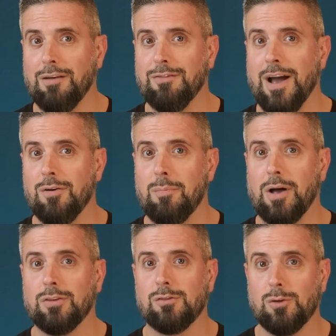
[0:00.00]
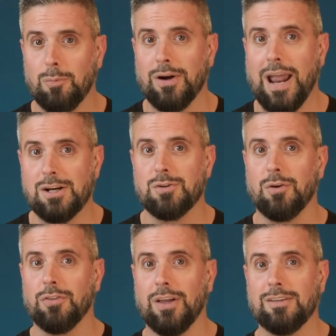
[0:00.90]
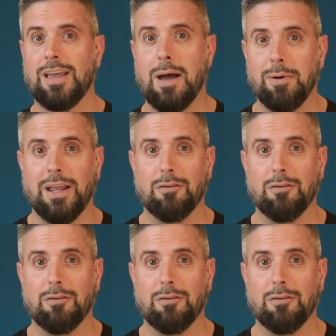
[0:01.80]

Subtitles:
I found about the supernatural things happening